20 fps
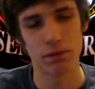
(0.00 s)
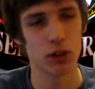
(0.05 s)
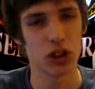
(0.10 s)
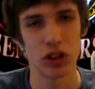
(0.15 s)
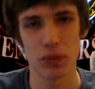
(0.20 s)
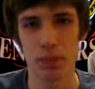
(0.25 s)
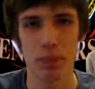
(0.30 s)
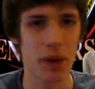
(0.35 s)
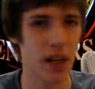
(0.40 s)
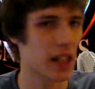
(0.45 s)

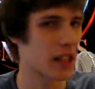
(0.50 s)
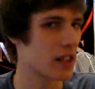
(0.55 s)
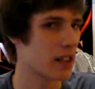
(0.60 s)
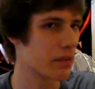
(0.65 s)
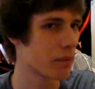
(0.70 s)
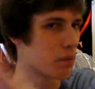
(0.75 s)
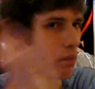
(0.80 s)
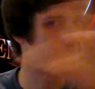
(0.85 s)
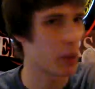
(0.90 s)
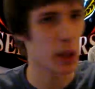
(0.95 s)
He's a big,
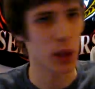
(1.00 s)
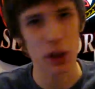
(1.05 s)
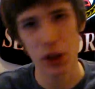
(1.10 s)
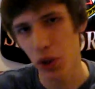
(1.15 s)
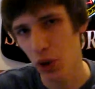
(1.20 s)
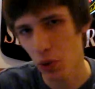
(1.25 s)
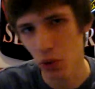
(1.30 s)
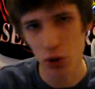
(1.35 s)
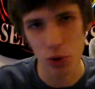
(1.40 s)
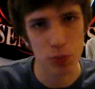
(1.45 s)

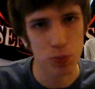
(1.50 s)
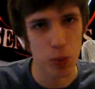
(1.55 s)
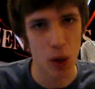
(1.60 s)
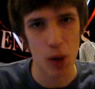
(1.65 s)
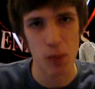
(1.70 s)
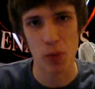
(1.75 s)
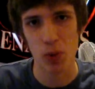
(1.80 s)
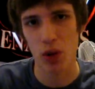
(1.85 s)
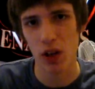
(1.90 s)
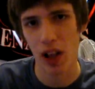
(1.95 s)
huge
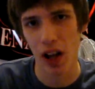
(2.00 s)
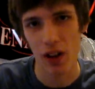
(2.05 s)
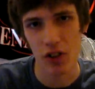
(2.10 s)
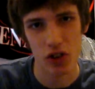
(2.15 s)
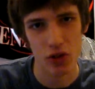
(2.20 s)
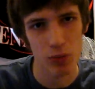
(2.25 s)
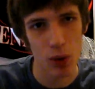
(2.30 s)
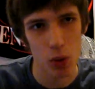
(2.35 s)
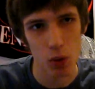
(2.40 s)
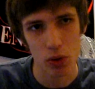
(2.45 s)
purple cloud
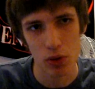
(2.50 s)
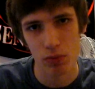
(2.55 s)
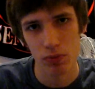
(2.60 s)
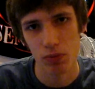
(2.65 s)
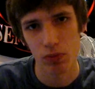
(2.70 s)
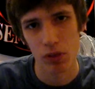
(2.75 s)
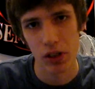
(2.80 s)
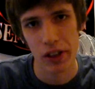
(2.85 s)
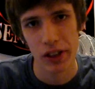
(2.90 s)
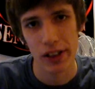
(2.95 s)
of smoke.
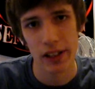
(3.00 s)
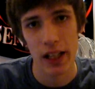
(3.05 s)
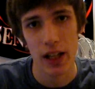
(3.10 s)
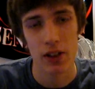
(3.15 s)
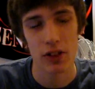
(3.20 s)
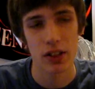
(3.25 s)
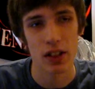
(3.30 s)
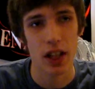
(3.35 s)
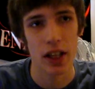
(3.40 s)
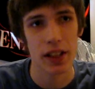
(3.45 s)

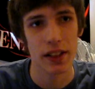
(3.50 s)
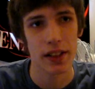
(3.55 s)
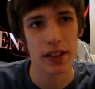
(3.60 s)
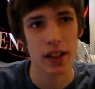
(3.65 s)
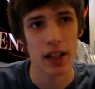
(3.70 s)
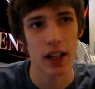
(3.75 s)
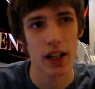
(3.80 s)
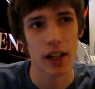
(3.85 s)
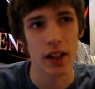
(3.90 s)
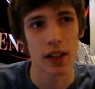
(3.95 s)
Sounds like
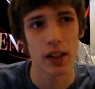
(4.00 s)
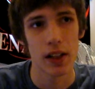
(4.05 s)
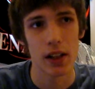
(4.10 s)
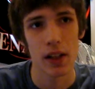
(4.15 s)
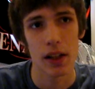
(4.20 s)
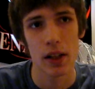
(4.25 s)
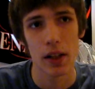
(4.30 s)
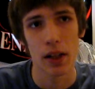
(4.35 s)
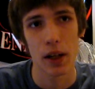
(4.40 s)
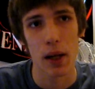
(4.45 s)

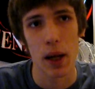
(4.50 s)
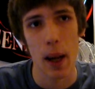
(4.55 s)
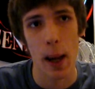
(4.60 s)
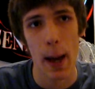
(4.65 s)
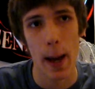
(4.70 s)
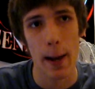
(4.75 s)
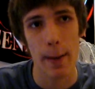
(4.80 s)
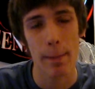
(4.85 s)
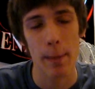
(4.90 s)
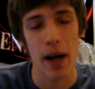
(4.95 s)

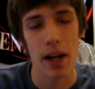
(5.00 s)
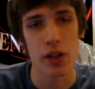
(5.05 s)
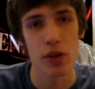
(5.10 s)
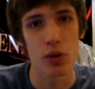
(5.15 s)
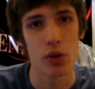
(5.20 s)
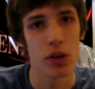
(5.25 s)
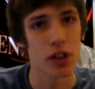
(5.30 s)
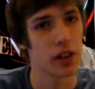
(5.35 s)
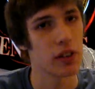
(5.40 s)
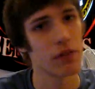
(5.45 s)

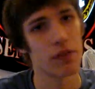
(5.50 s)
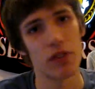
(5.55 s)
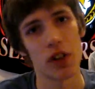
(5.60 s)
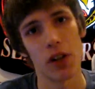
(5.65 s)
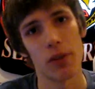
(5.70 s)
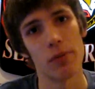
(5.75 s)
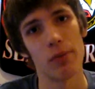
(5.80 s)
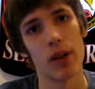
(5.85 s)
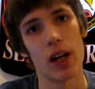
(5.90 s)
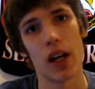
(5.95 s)
Mayuri
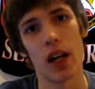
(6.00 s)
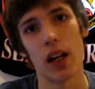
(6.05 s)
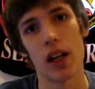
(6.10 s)
from